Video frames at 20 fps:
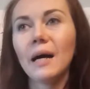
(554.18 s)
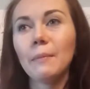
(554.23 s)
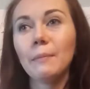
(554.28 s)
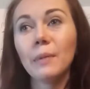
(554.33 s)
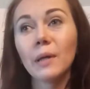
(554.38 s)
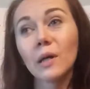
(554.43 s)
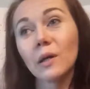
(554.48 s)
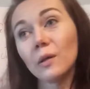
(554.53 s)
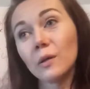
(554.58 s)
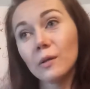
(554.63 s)

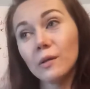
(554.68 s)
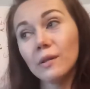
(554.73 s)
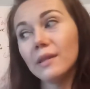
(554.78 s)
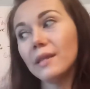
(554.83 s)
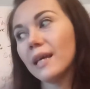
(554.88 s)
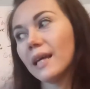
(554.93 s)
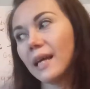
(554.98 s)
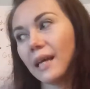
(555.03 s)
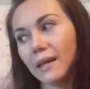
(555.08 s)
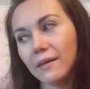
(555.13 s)
because
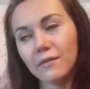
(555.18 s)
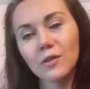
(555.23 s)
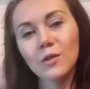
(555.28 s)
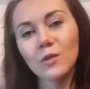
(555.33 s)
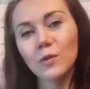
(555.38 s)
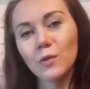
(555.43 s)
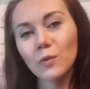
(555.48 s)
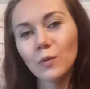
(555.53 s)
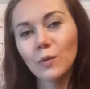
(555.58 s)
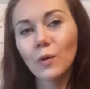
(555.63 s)
they have
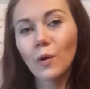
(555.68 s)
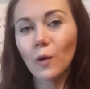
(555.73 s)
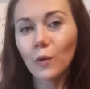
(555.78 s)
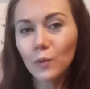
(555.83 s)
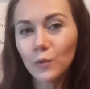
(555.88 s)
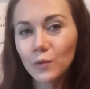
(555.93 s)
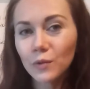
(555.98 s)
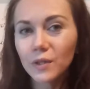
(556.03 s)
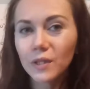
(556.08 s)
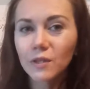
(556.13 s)
to go
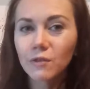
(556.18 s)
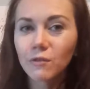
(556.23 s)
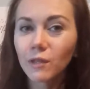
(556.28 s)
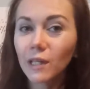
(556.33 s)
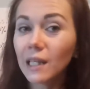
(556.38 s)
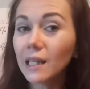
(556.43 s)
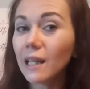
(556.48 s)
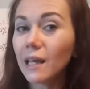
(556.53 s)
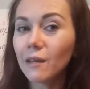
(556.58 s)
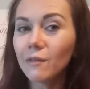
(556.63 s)
to the real
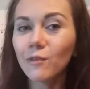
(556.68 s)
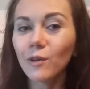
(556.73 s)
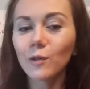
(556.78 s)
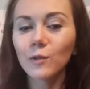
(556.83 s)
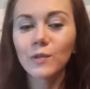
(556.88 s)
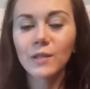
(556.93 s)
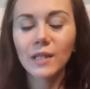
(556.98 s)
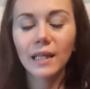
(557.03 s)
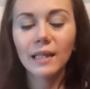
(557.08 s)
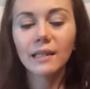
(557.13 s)
life
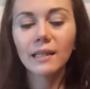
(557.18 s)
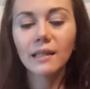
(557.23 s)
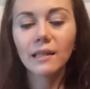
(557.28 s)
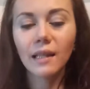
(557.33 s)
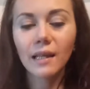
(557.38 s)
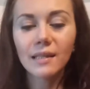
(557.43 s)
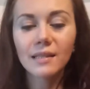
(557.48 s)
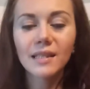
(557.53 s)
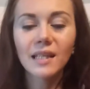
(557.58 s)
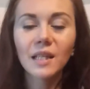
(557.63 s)
outside the
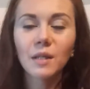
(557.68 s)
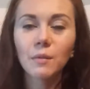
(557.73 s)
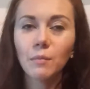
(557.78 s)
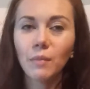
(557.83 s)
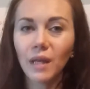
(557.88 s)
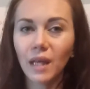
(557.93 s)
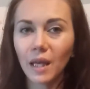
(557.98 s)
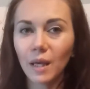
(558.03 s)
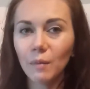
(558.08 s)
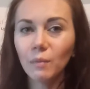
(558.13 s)
class and
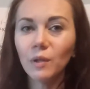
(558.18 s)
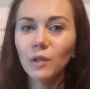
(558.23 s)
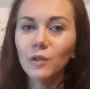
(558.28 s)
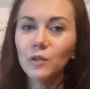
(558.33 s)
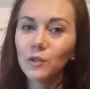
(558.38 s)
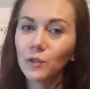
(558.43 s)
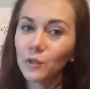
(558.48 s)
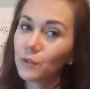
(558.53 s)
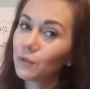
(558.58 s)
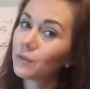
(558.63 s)
be able
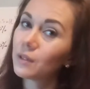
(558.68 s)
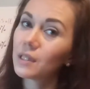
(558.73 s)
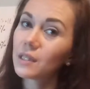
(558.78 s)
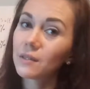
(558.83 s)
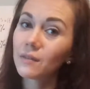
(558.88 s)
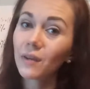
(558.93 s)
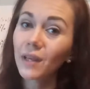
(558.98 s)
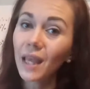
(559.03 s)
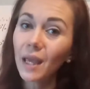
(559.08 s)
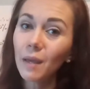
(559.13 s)
to use this
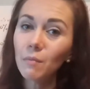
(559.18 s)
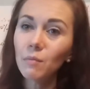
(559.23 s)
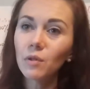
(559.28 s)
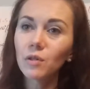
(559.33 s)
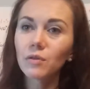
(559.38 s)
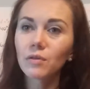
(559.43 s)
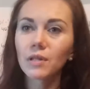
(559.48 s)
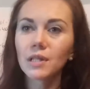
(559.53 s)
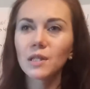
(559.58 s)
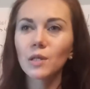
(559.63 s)

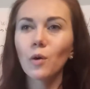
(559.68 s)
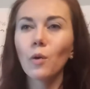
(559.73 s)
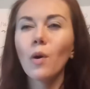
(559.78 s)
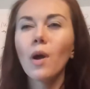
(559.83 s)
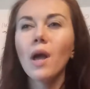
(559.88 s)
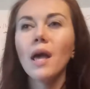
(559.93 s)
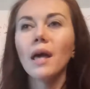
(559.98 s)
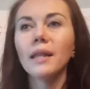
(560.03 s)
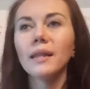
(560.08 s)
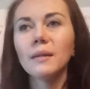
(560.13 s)
vocabulary. So
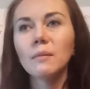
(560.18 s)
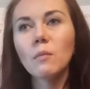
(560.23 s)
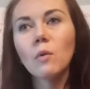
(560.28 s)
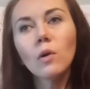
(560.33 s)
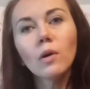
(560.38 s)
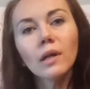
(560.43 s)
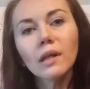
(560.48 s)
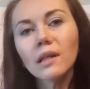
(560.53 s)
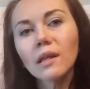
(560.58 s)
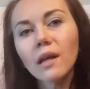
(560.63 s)
the
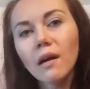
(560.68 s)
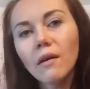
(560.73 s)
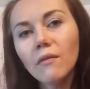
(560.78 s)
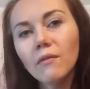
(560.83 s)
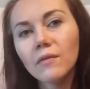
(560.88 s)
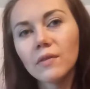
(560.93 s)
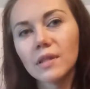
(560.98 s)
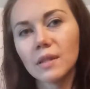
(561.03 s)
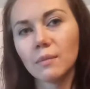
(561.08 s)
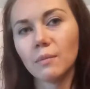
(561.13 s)
more
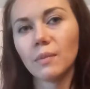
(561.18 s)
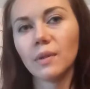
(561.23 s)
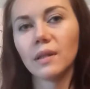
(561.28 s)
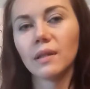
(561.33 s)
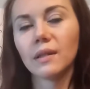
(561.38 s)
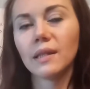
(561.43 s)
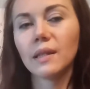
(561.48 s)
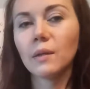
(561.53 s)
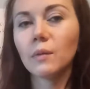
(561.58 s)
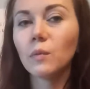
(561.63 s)

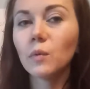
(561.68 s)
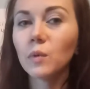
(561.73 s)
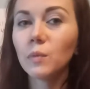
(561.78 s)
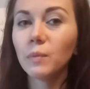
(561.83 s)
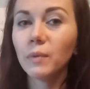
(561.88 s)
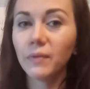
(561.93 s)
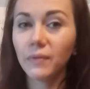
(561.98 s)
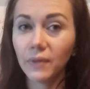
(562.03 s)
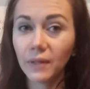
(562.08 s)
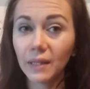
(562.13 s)
uncomfortable they would
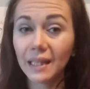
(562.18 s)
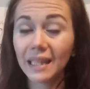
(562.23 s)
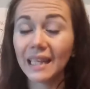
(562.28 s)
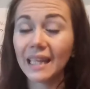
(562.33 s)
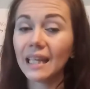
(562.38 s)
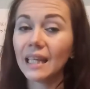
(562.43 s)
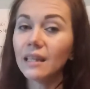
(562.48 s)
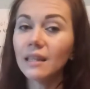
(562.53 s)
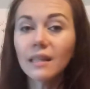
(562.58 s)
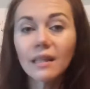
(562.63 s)
be feeling
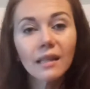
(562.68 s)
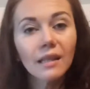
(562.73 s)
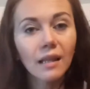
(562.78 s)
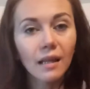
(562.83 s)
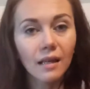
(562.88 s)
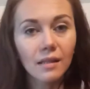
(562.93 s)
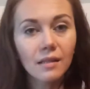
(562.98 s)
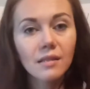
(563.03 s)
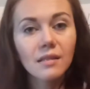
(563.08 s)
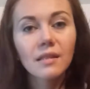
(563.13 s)
in the
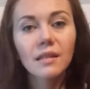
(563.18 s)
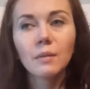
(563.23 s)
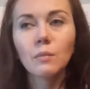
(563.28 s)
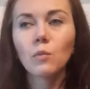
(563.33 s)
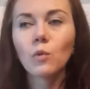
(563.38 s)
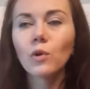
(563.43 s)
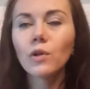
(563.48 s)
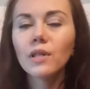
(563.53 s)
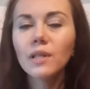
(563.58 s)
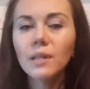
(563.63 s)
class, the
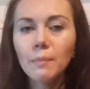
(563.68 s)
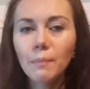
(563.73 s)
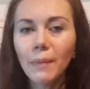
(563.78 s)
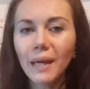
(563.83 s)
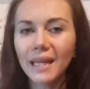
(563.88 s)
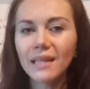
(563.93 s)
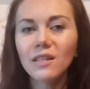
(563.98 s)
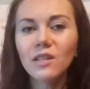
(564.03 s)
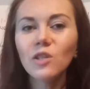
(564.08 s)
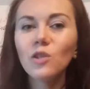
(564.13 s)
more
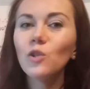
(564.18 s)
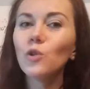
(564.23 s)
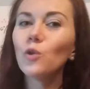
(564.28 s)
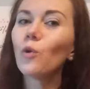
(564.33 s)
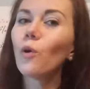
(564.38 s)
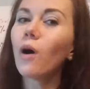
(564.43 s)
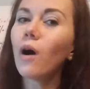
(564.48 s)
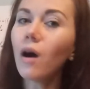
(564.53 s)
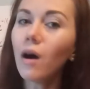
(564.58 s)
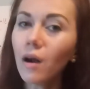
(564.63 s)
demanding you
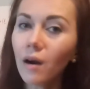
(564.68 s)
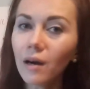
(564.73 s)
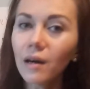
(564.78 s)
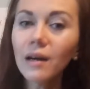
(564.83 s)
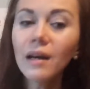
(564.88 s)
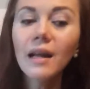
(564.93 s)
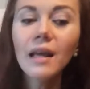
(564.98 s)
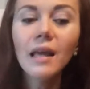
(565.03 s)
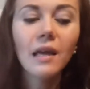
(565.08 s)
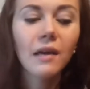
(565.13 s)
are
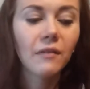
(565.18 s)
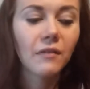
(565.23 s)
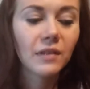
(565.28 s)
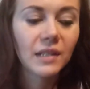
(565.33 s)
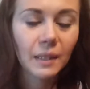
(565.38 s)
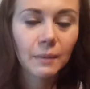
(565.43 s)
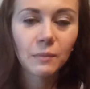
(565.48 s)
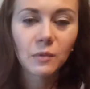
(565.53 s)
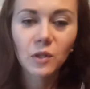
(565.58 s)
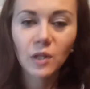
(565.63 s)
for
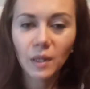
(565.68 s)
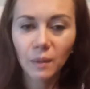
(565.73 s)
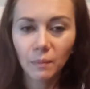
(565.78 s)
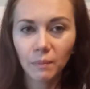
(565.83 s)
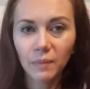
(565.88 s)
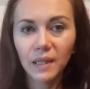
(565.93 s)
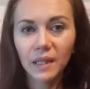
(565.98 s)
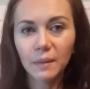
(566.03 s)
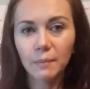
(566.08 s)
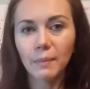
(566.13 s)
them to
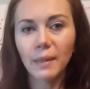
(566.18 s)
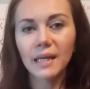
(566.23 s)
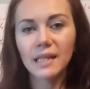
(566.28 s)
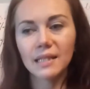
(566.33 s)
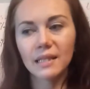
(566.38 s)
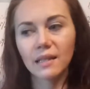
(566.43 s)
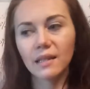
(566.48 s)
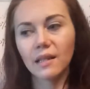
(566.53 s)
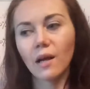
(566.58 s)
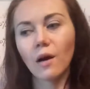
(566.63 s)
complete
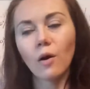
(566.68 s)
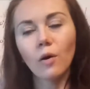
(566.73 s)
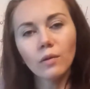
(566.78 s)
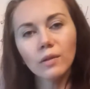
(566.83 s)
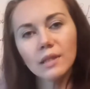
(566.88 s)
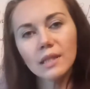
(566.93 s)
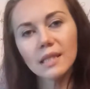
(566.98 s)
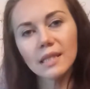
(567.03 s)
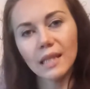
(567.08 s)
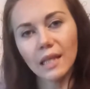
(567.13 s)
basically all
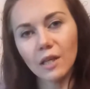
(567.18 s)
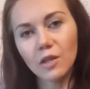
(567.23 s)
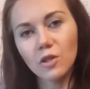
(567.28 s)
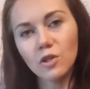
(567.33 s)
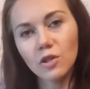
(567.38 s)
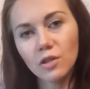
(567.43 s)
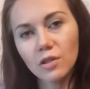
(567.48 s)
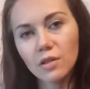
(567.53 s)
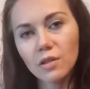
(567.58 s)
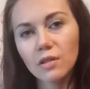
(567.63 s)
the
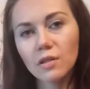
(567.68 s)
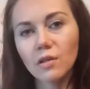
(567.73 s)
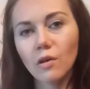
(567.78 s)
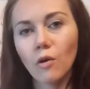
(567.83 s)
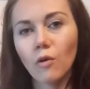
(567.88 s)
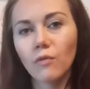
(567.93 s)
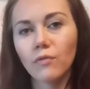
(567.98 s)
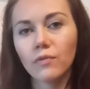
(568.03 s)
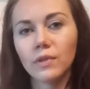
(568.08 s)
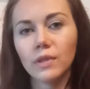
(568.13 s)
stages
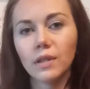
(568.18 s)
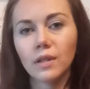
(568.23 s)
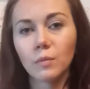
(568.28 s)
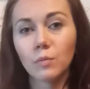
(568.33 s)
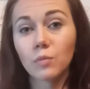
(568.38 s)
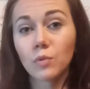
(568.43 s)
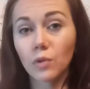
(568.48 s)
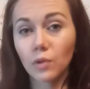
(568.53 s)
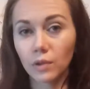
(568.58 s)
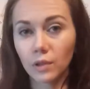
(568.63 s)
of the
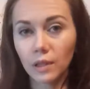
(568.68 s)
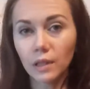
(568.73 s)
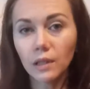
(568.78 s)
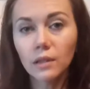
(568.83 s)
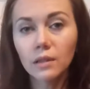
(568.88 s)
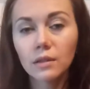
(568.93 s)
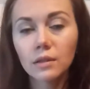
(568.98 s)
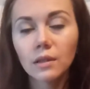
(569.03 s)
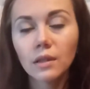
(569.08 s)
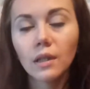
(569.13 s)

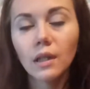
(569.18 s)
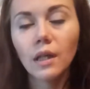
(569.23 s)
product